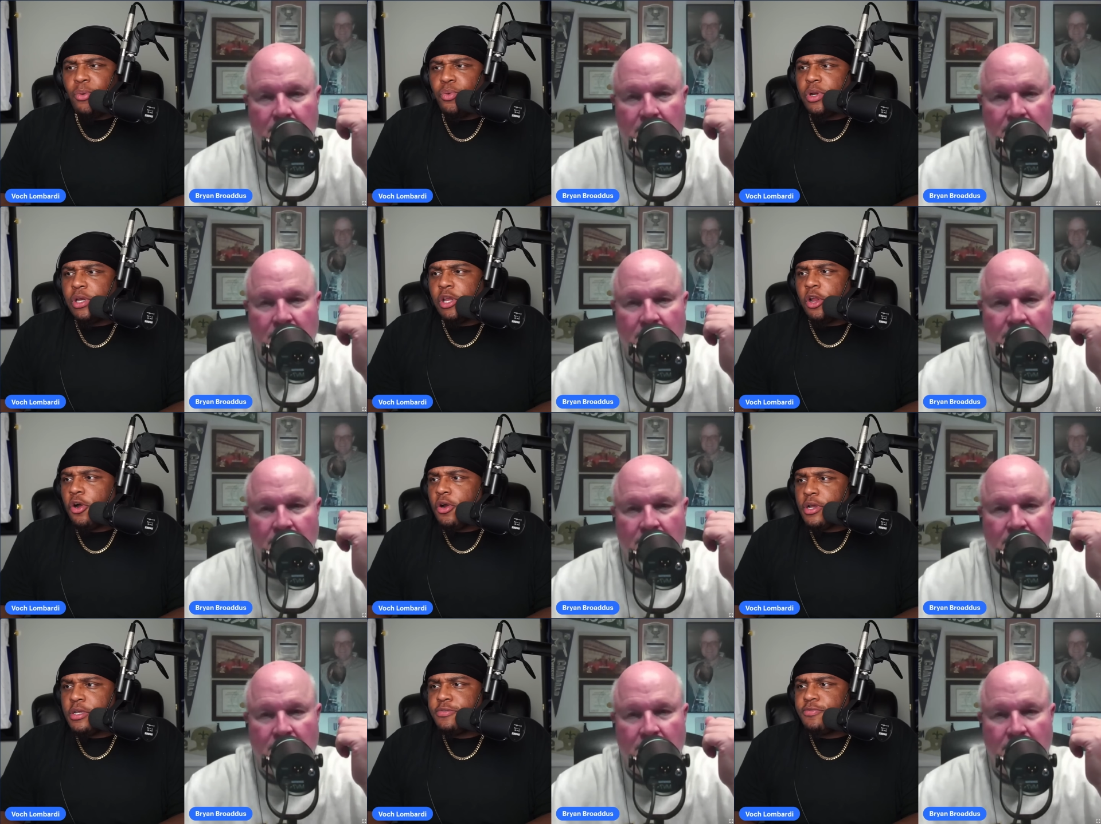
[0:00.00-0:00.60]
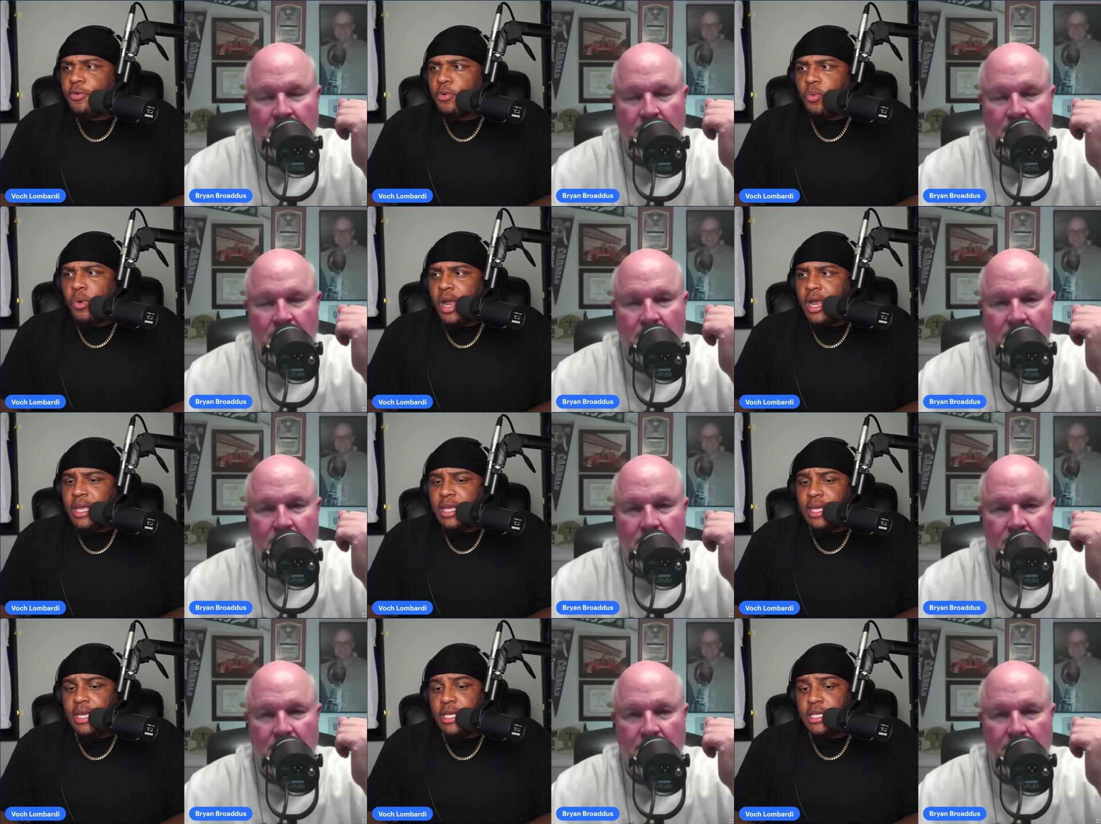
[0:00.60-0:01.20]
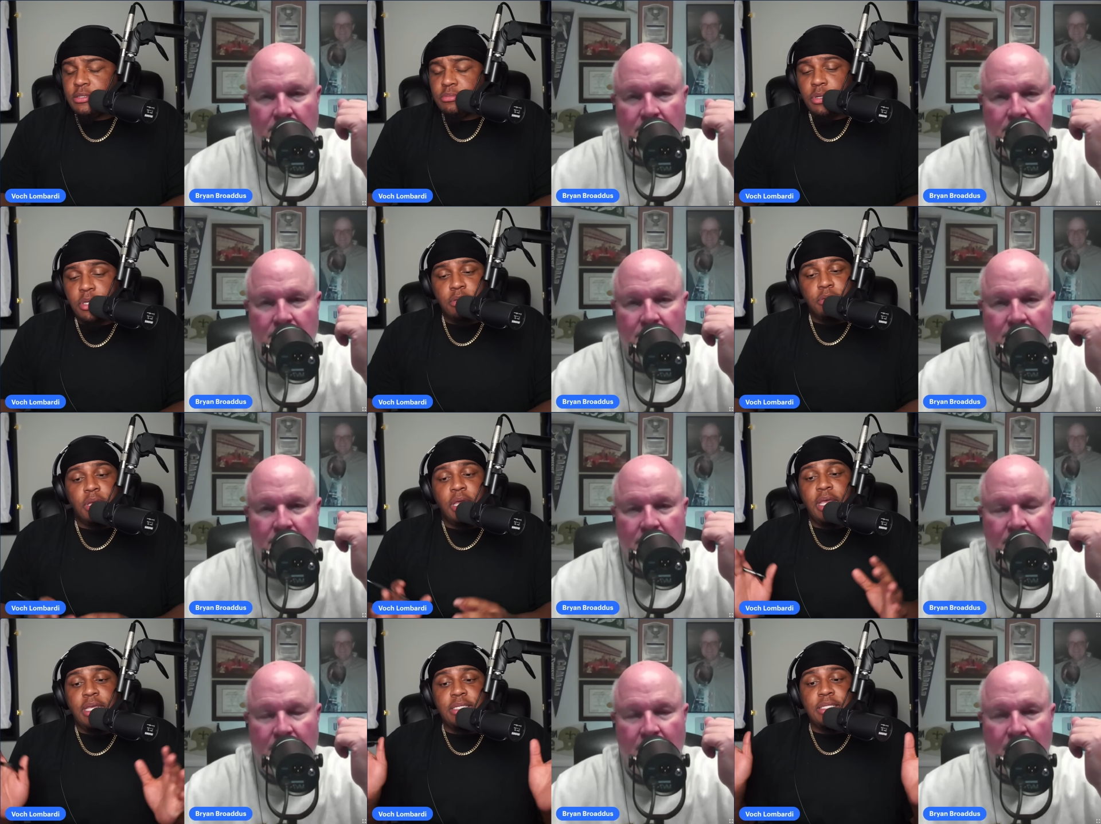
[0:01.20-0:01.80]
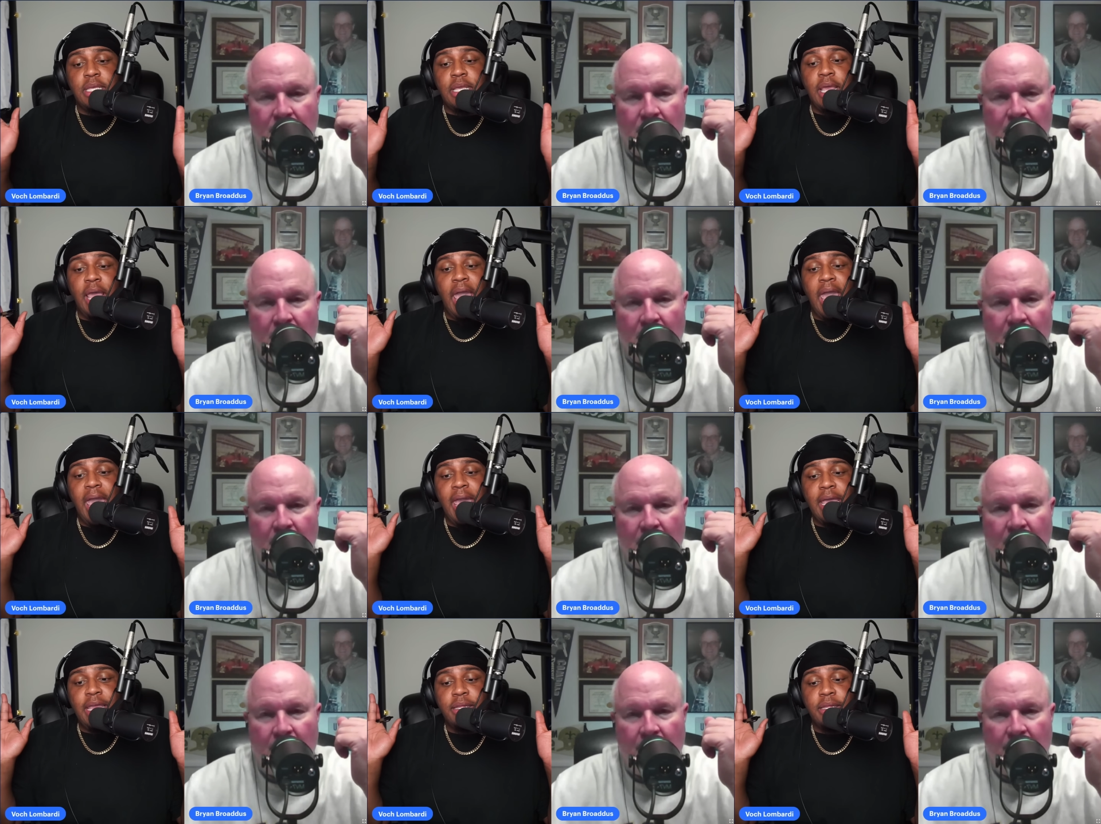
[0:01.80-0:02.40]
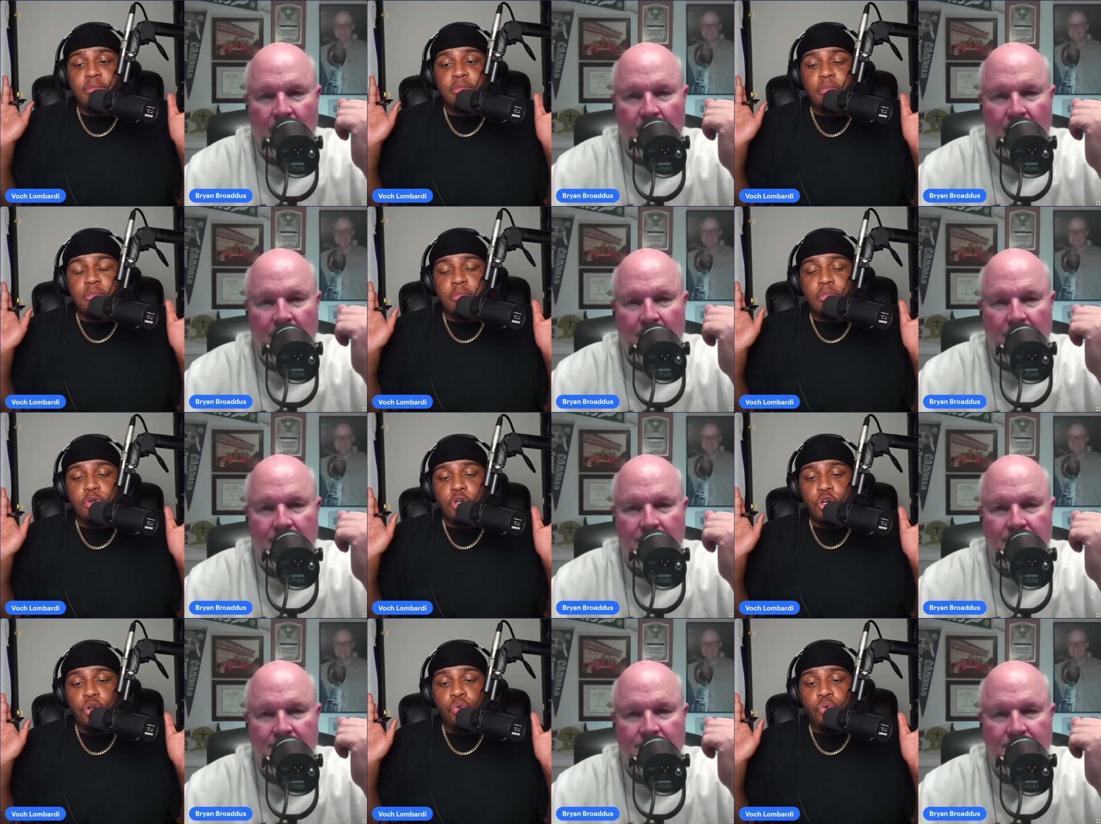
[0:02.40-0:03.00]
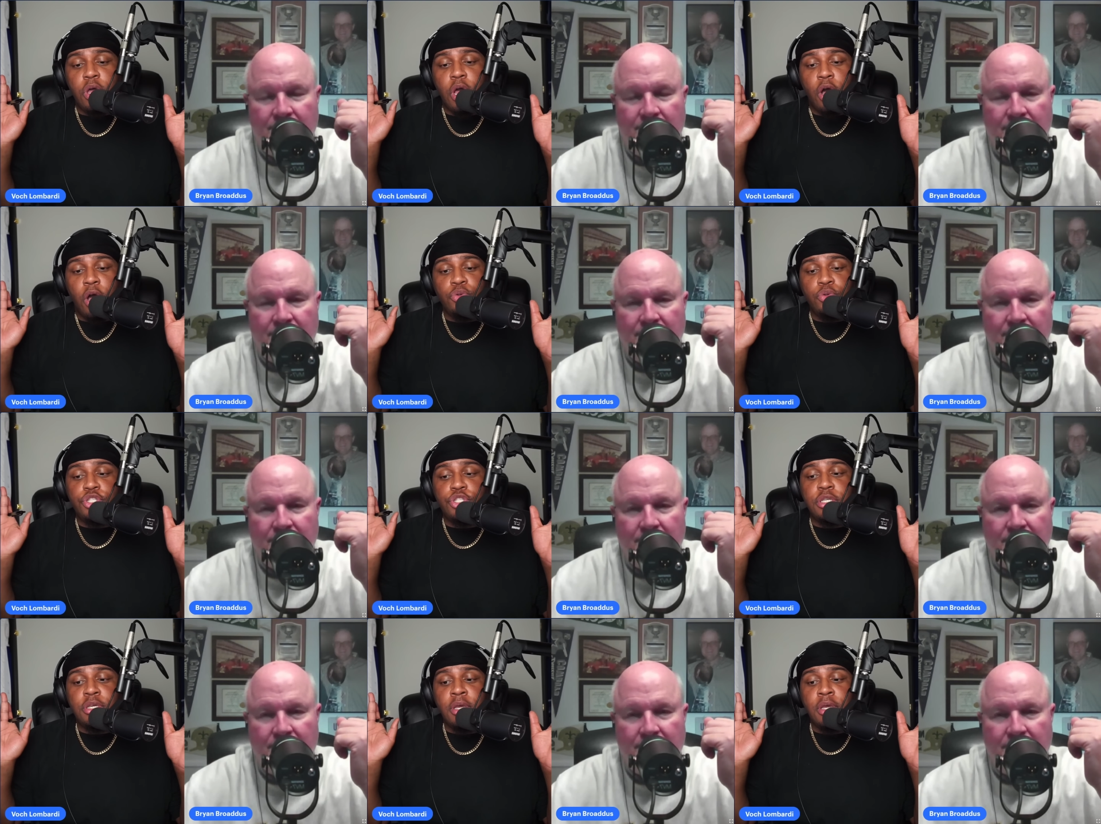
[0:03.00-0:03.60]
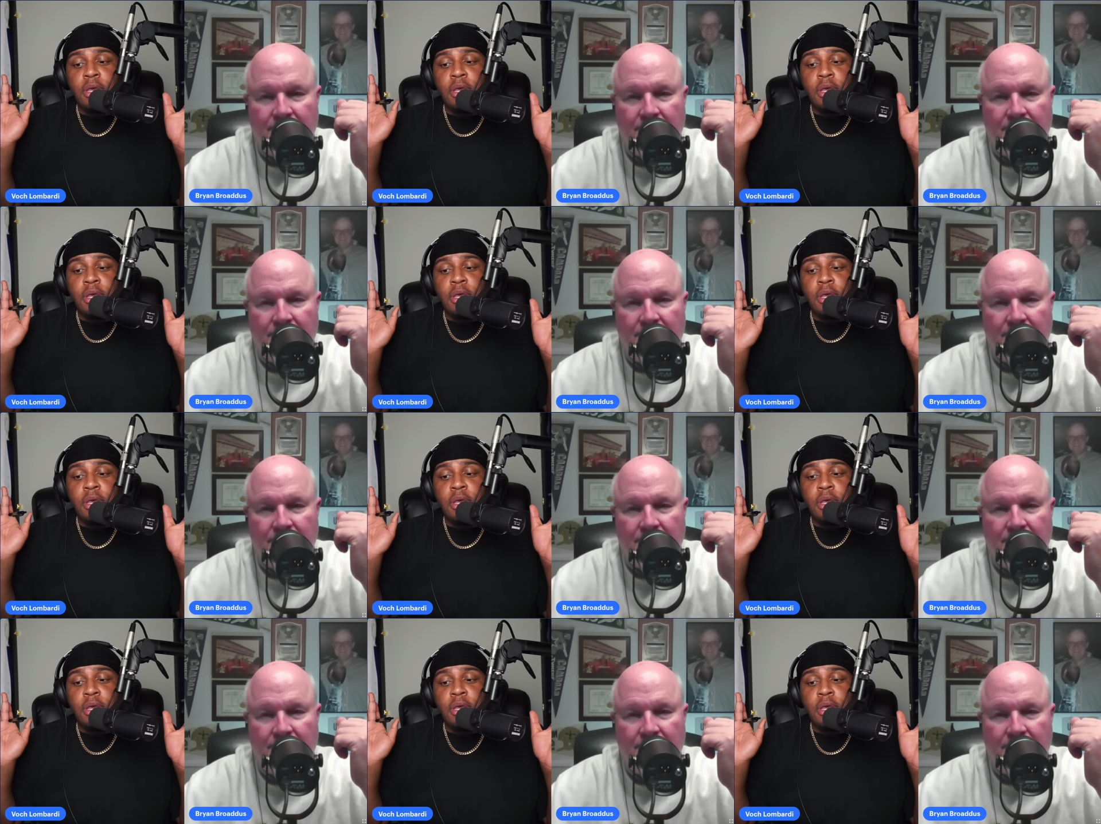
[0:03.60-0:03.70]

Speaker 1: with Lawrence for where he is. But is he a new coach?